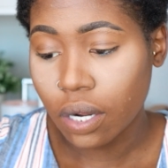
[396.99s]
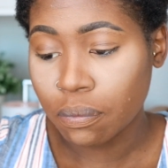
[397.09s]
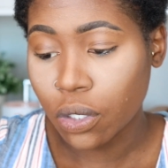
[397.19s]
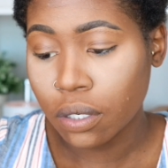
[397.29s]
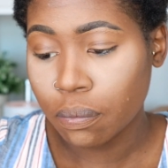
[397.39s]

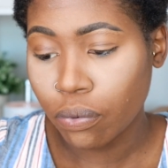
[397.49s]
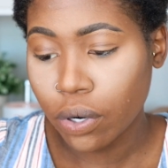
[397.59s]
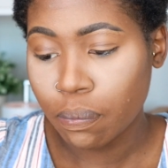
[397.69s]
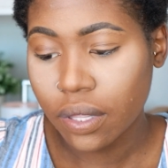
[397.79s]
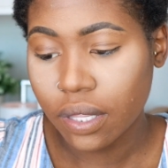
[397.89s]
I'm going to
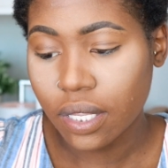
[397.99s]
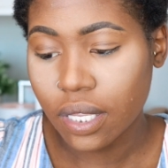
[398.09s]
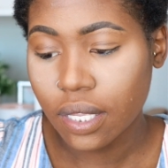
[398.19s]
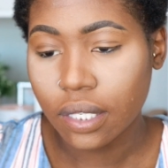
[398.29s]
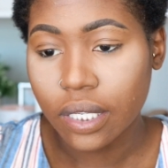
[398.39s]
prep
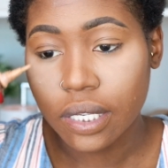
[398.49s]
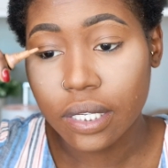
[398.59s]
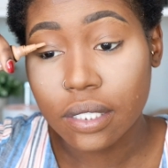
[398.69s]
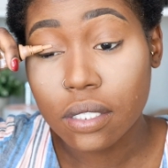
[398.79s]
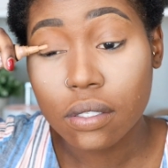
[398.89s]
the
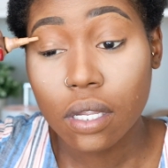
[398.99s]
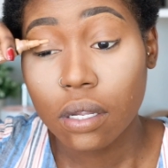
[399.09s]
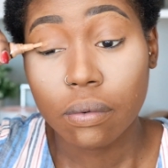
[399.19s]
lids